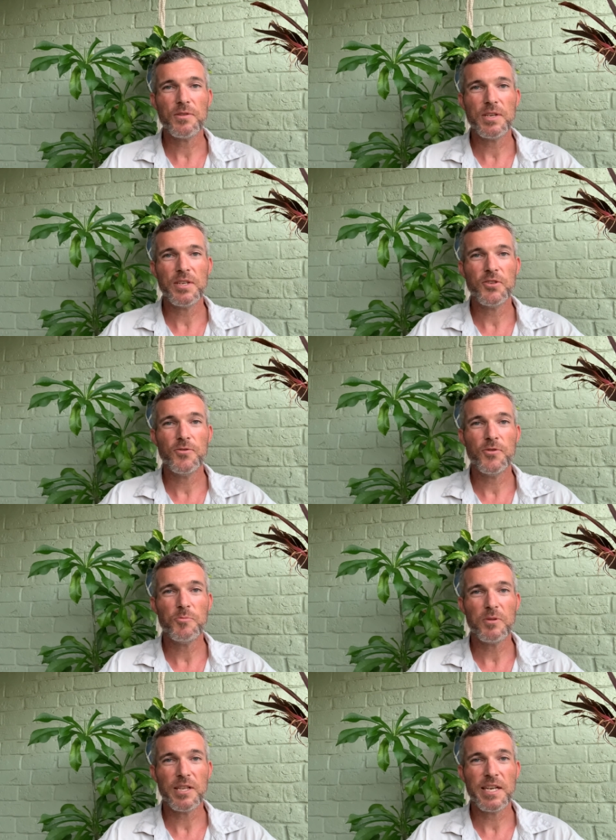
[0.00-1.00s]
thinks you
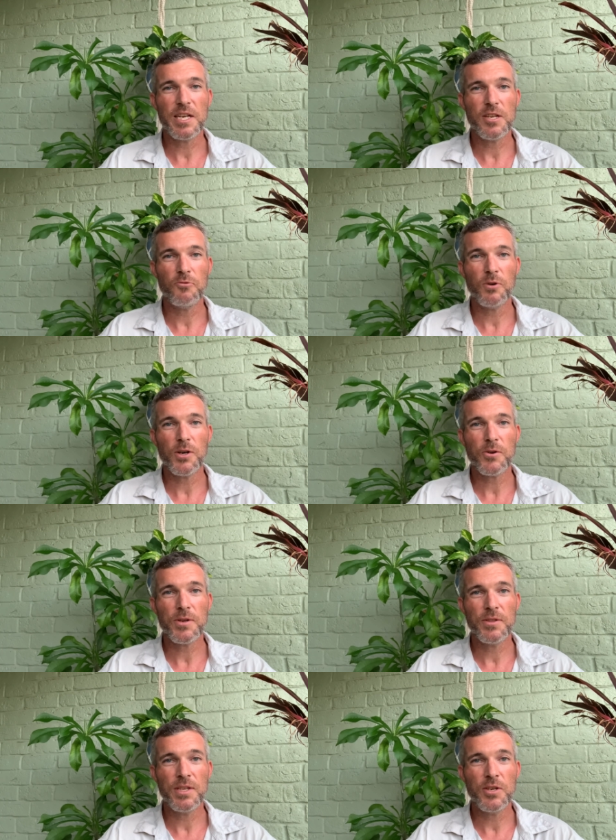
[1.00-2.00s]
plant it, you water it,
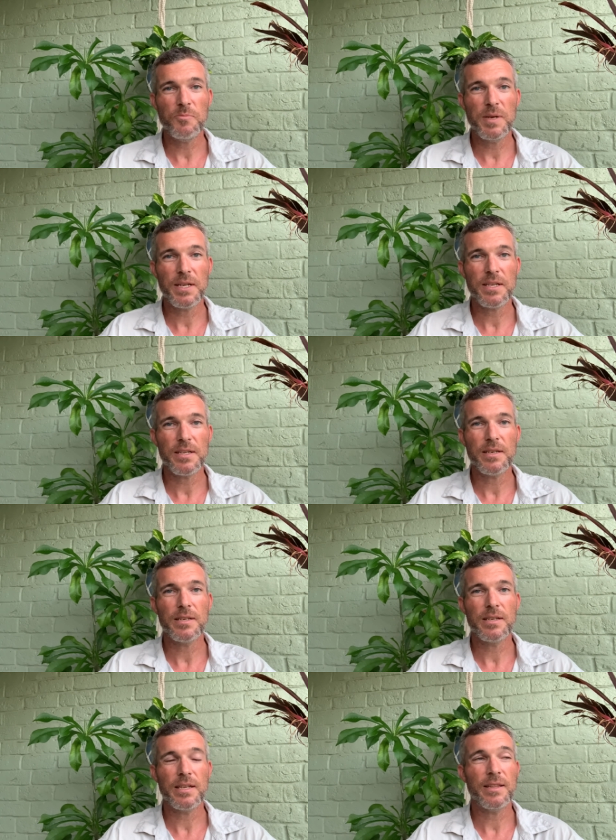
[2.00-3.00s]
and then you pick it,
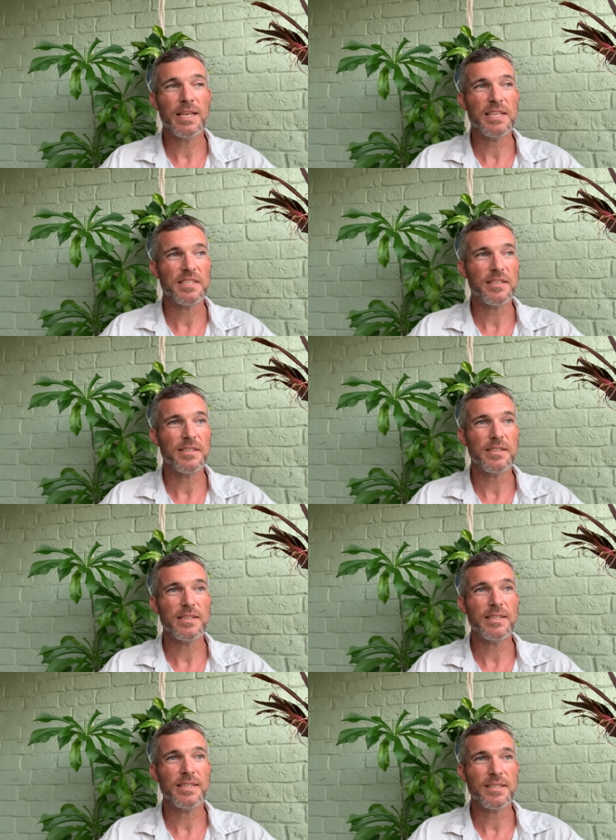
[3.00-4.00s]
and that's it.
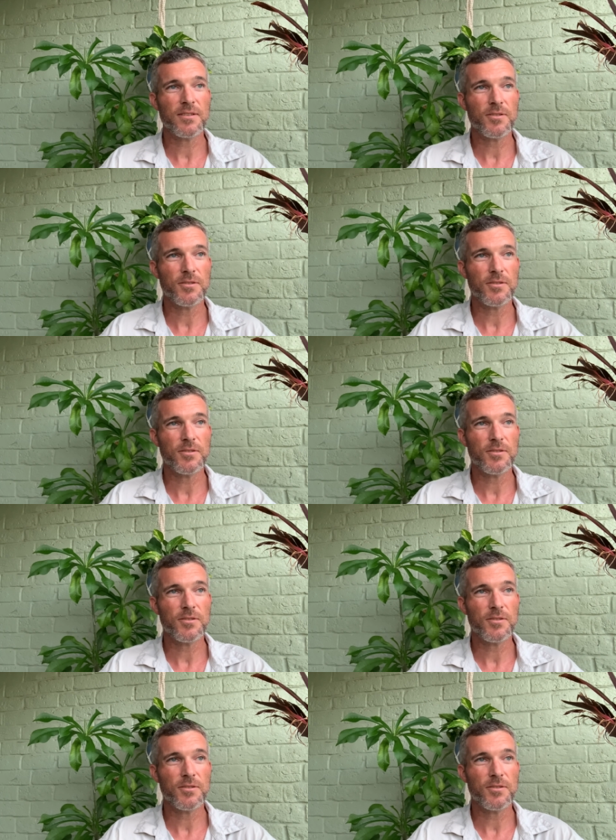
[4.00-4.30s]
It's